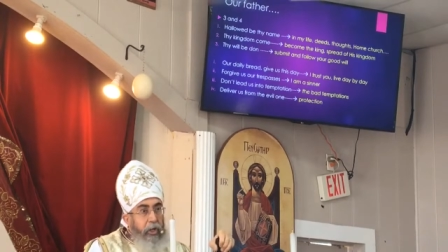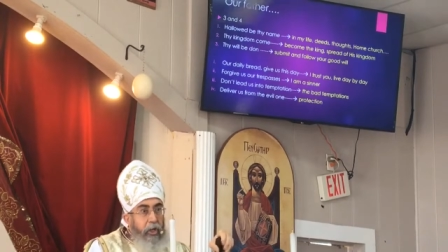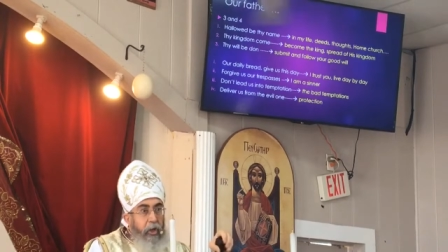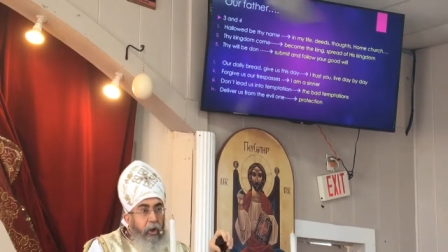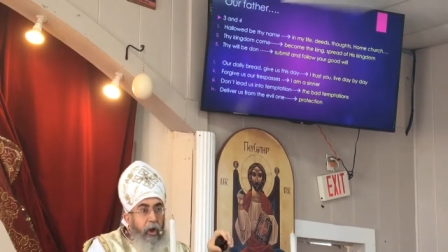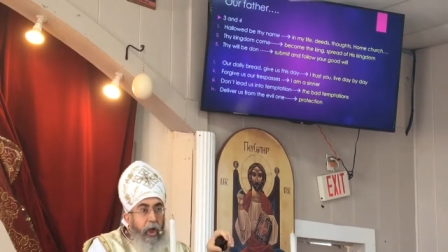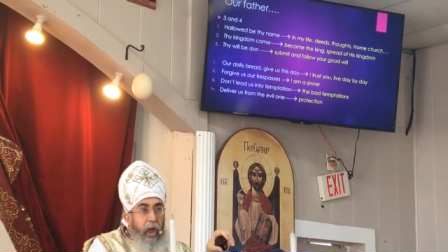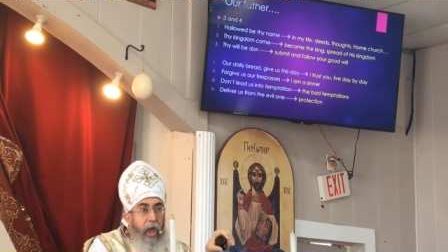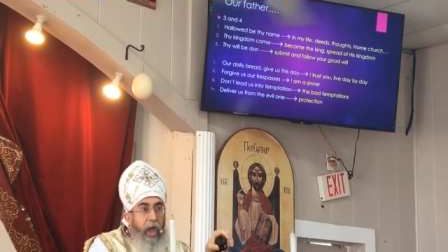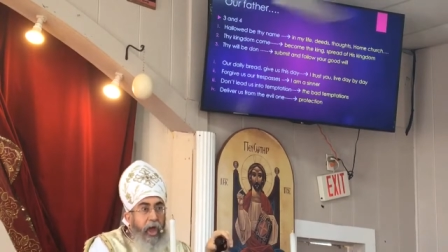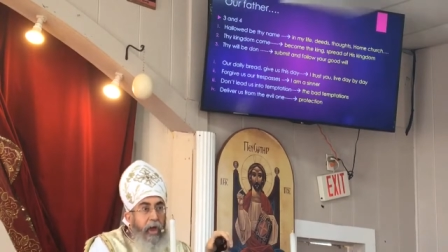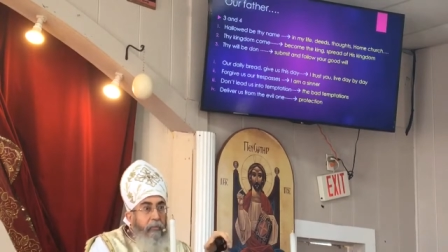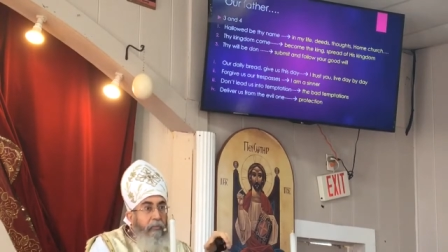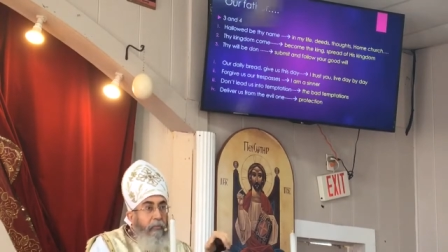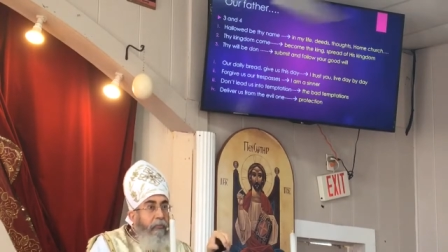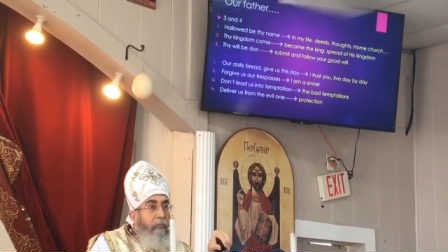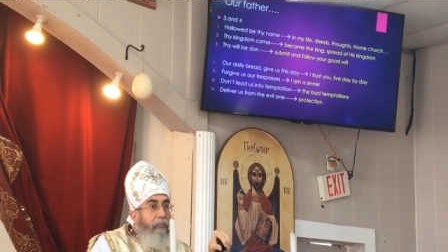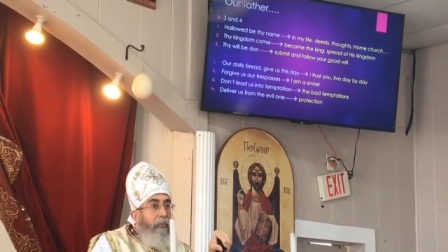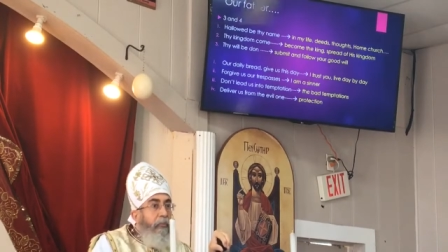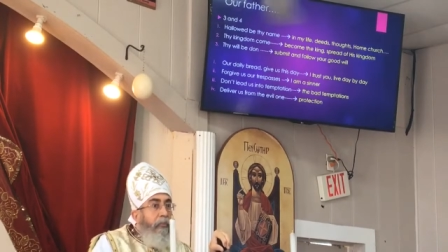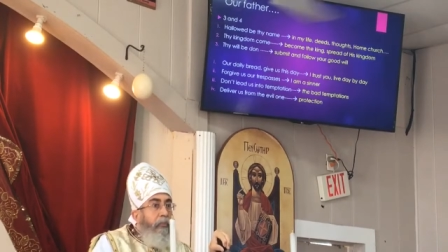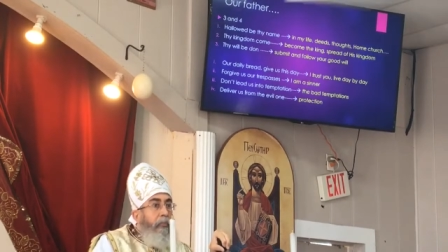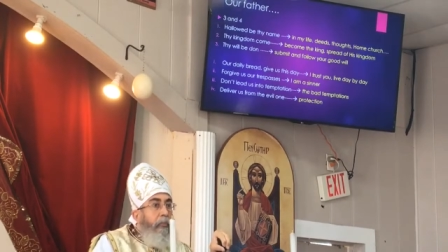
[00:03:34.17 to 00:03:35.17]
Here I
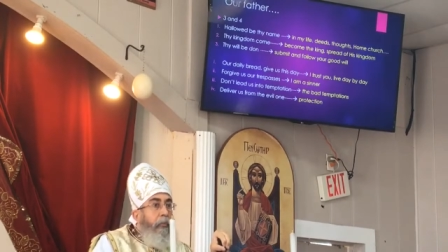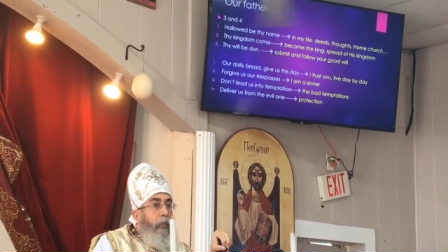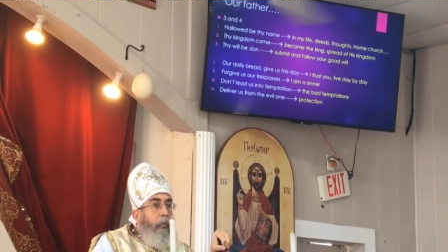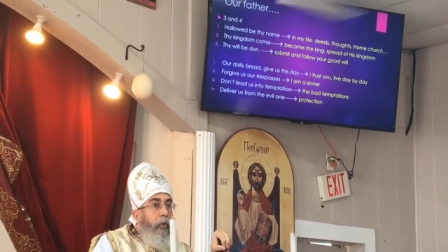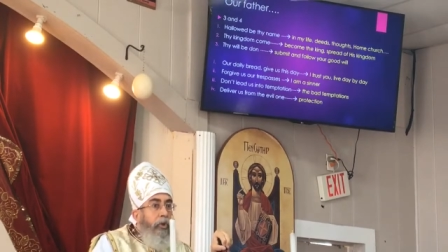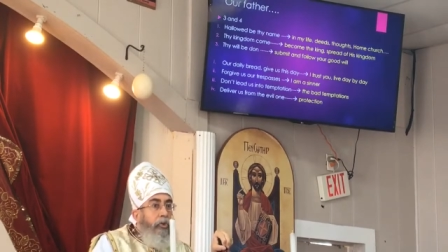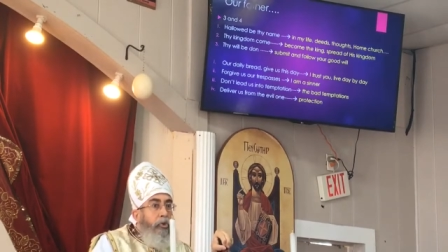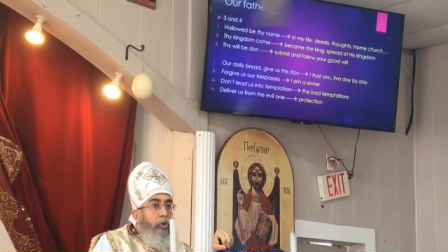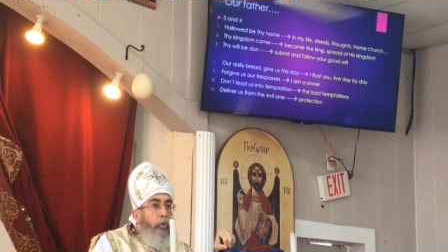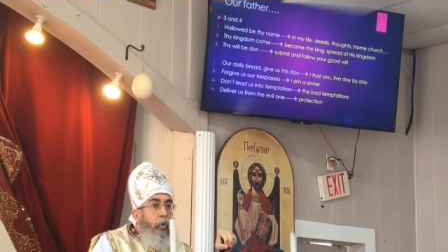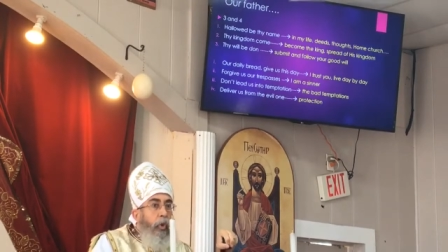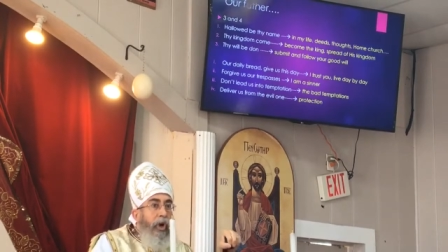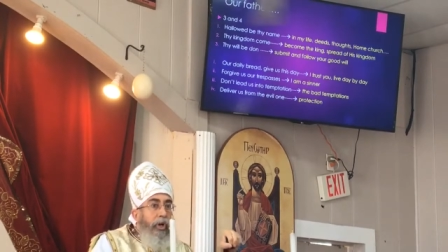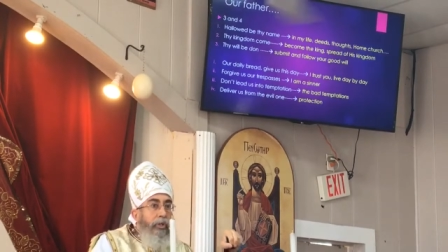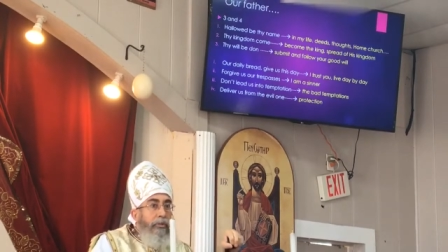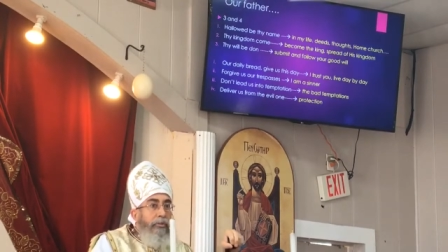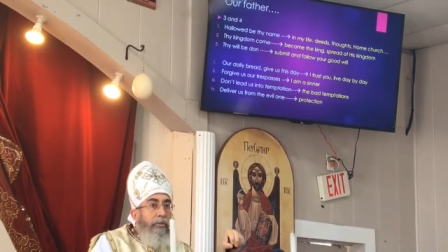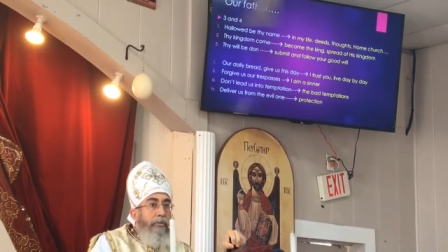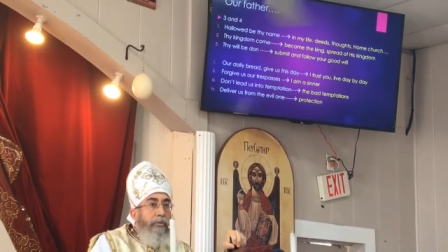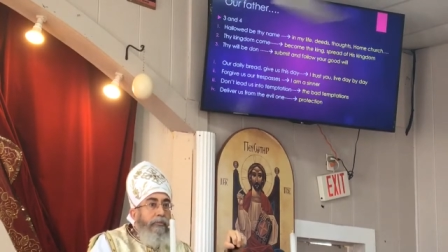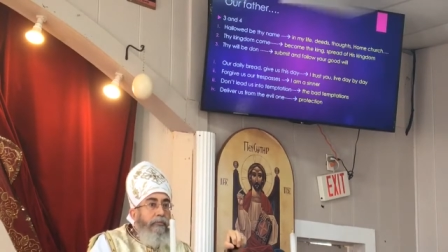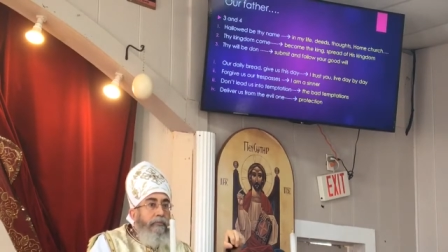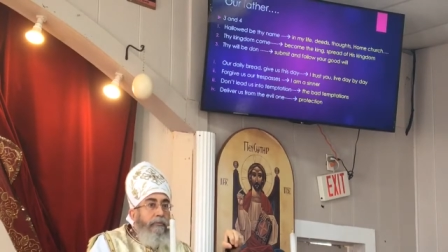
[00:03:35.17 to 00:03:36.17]
am. What do you
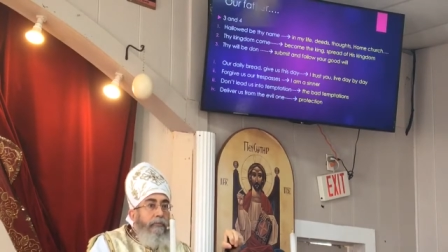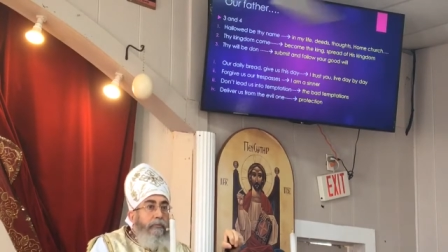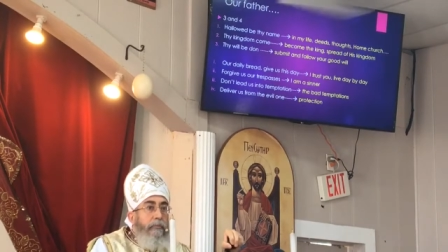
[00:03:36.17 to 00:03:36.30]
want?